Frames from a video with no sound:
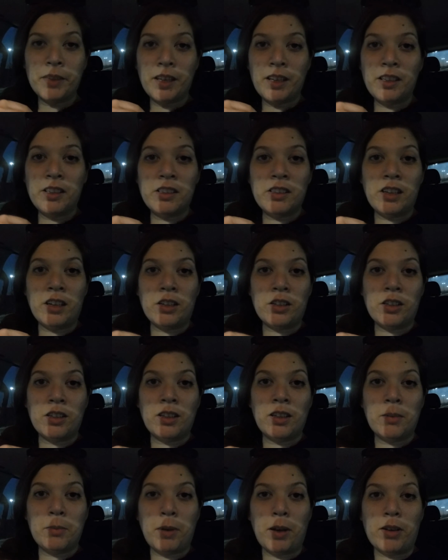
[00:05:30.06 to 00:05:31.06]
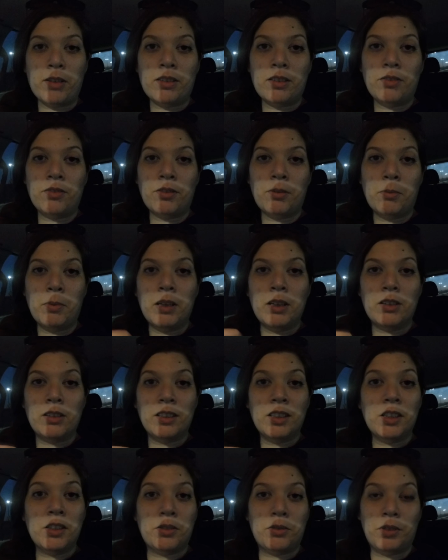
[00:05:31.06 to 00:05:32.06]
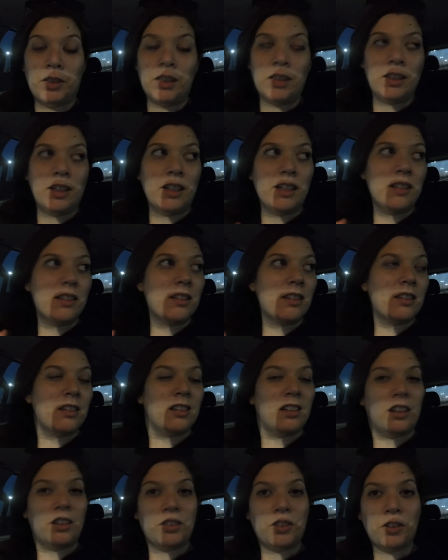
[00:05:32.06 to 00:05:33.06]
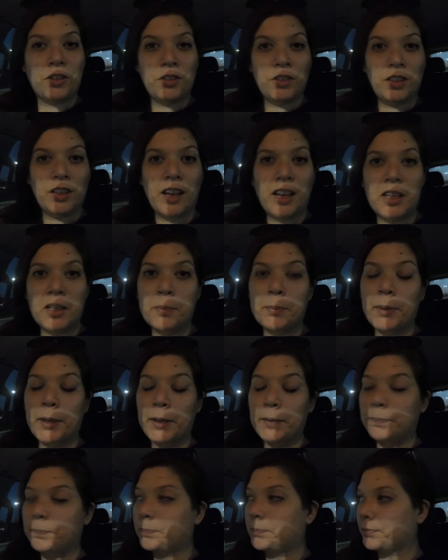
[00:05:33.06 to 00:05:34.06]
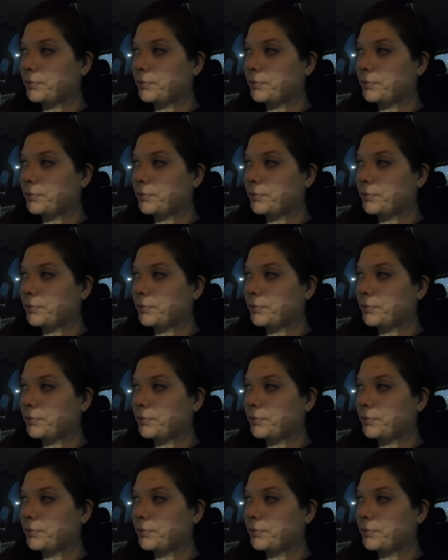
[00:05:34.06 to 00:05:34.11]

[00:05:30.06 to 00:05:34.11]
And it's actually like pasta from Italy. It's really nice. I'll show it to you guys. But